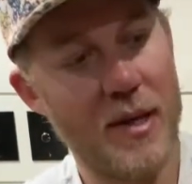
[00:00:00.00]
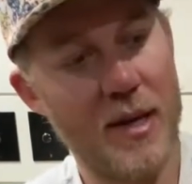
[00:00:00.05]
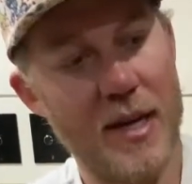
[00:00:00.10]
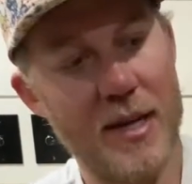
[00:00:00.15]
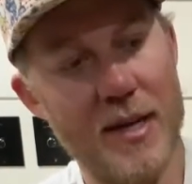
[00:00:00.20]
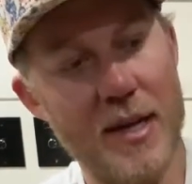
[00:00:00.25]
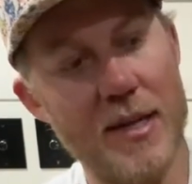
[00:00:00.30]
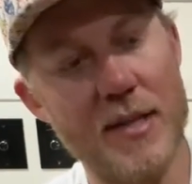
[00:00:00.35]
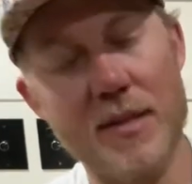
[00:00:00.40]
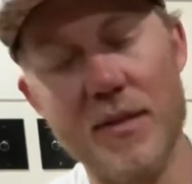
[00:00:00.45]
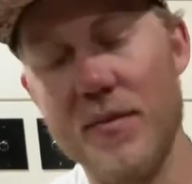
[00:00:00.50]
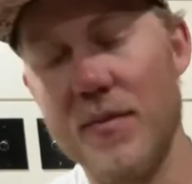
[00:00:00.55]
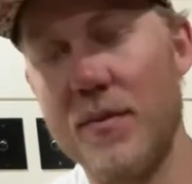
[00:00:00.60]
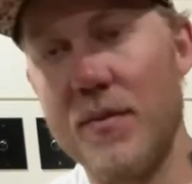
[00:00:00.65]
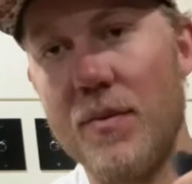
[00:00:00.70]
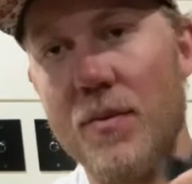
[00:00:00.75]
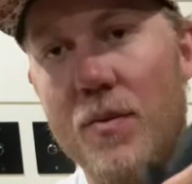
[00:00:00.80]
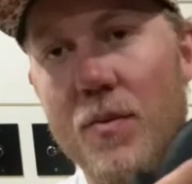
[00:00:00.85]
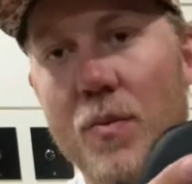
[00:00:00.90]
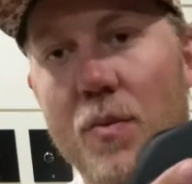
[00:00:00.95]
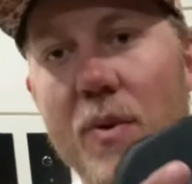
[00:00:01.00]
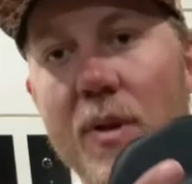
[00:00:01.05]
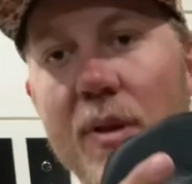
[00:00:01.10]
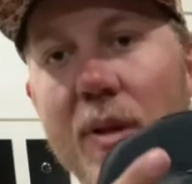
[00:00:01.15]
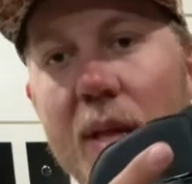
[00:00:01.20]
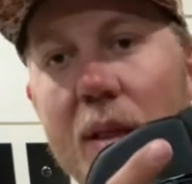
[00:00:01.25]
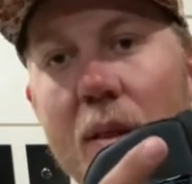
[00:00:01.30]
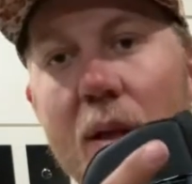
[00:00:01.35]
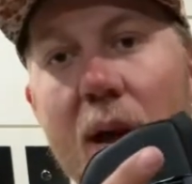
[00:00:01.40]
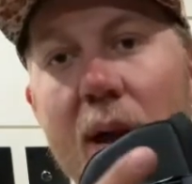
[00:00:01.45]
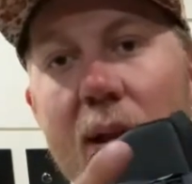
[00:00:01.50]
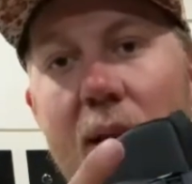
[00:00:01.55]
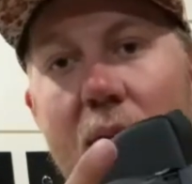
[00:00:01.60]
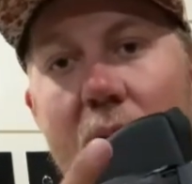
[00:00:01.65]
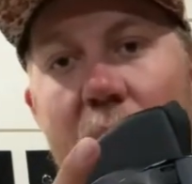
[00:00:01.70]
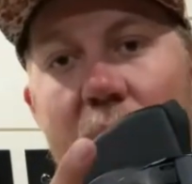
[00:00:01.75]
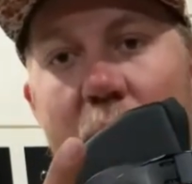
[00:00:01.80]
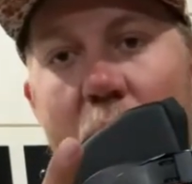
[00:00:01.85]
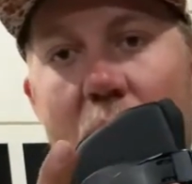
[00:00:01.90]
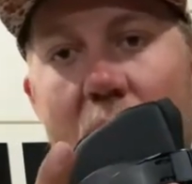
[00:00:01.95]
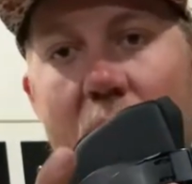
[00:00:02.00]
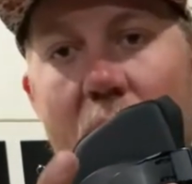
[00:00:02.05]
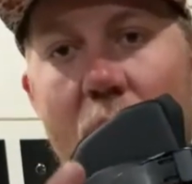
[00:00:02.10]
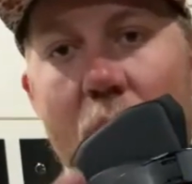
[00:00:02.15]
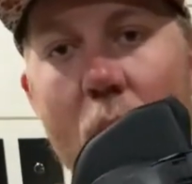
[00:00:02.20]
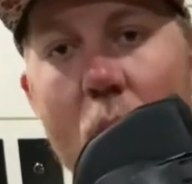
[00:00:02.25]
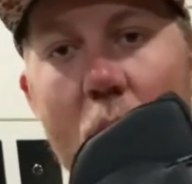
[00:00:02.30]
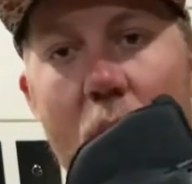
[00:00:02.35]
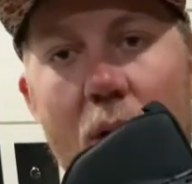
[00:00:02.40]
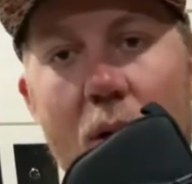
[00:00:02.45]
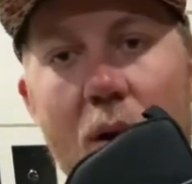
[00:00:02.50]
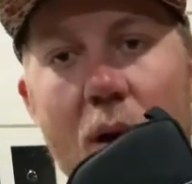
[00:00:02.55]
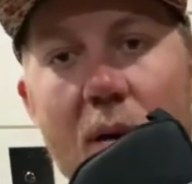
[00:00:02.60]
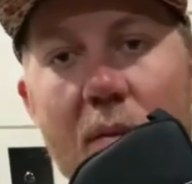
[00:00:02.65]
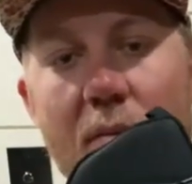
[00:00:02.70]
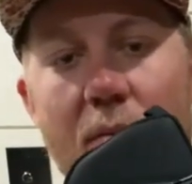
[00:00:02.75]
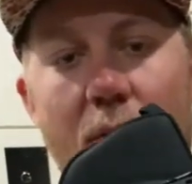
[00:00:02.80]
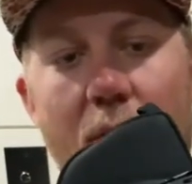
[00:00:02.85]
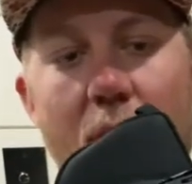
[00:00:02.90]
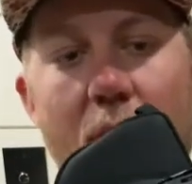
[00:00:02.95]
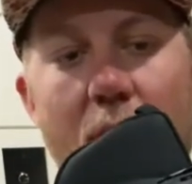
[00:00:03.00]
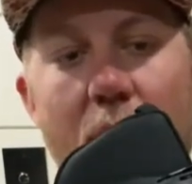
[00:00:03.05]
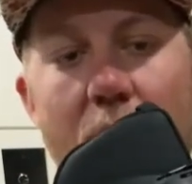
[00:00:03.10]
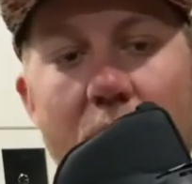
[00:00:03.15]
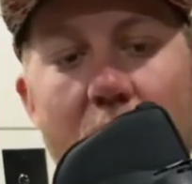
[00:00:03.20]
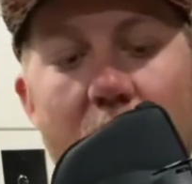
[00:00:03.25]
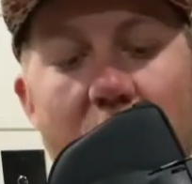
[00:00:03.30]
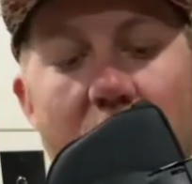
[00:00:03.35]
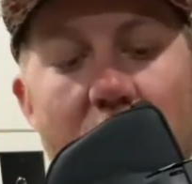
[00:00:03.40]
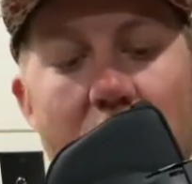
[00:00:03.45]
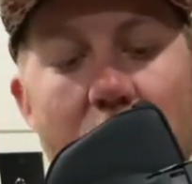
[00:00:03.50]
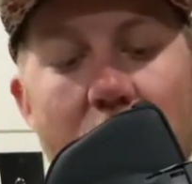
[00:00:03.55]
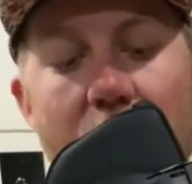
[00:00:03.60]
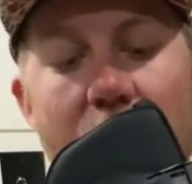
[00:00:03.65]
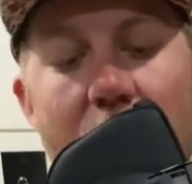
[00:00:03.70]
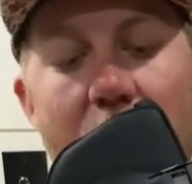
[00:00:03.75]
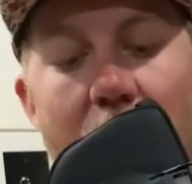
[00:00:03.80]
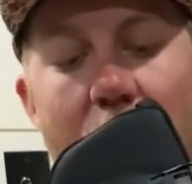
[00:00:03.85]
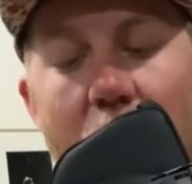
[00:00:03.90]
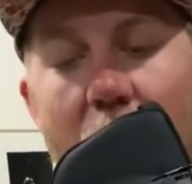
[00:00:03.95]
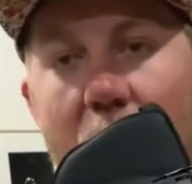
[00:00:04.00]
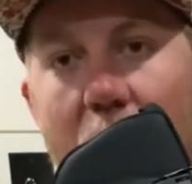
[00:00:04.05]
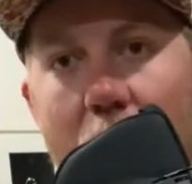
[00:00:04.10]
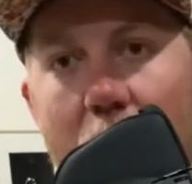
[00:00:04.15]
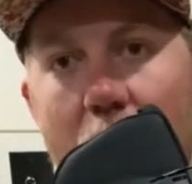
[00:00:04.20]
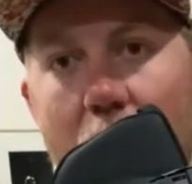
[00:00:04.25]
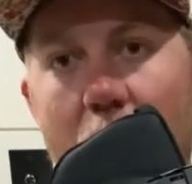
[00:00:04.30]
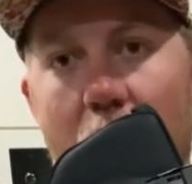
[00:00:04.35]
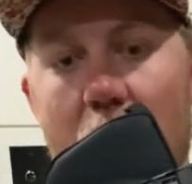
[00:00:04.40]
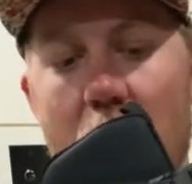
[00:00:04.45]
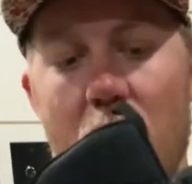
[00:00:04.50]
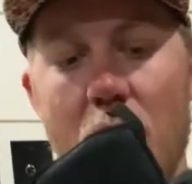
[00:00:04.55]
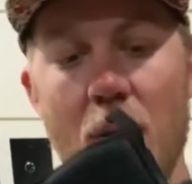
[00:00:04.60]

it doesn't really line up with or cover the buckle very well at all.